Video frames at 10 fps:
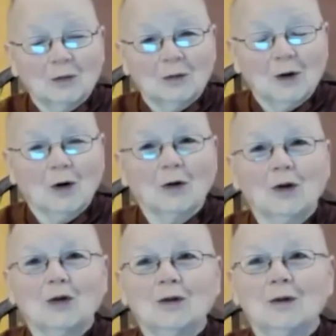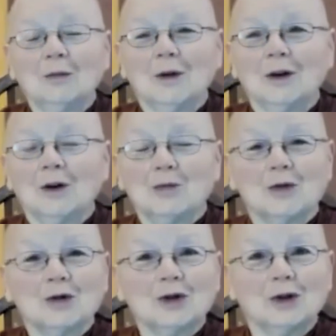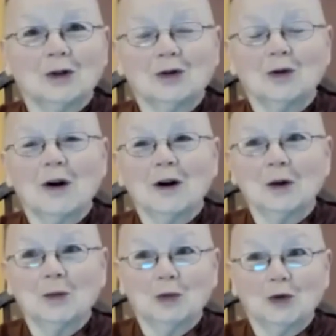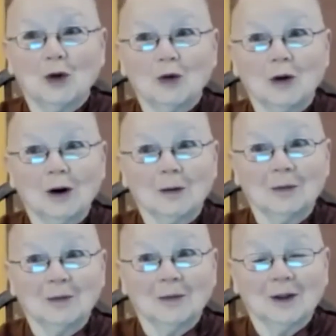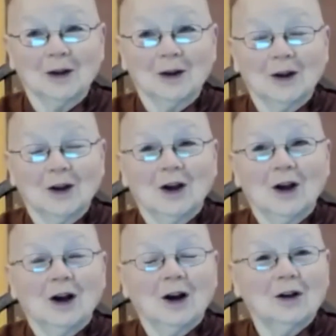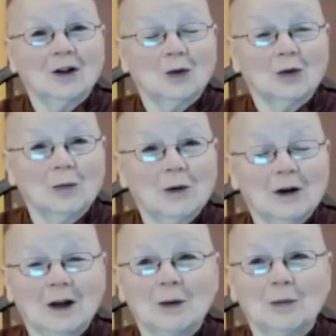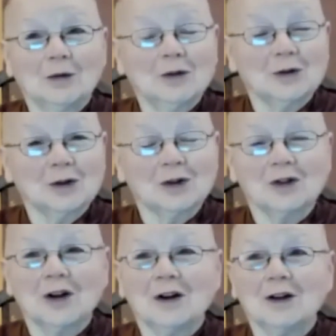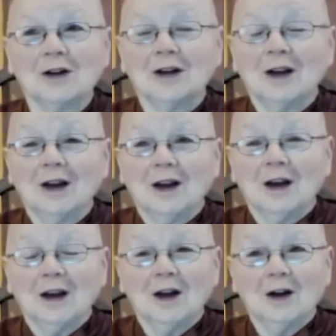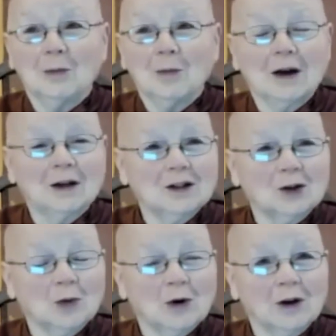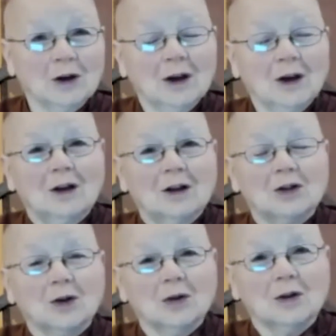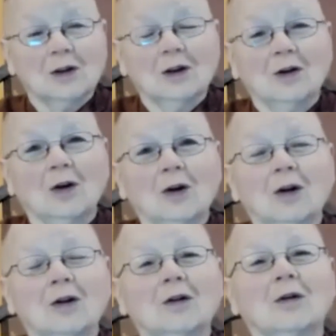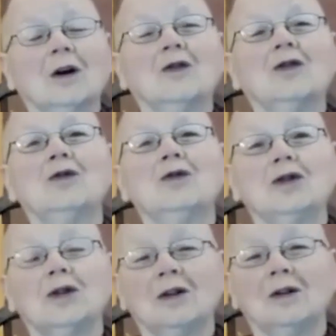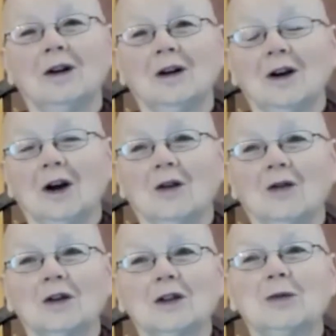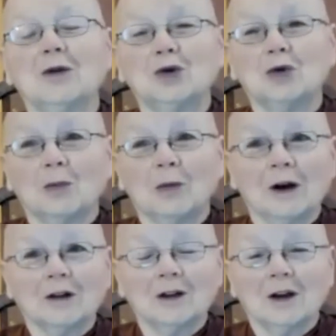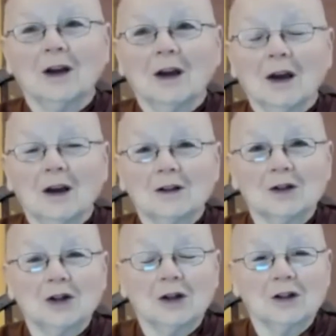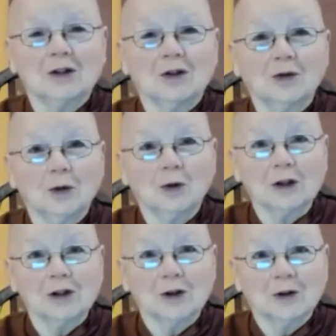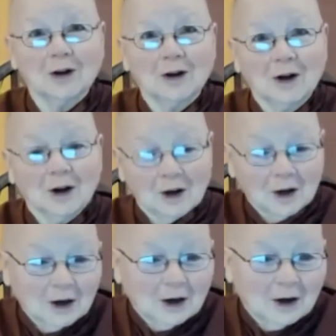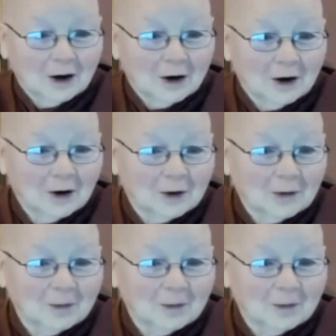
our own personal training program, that we're able to sustain it in a balanced way so that then our evolution of our spiritual path has a chance to flourish. There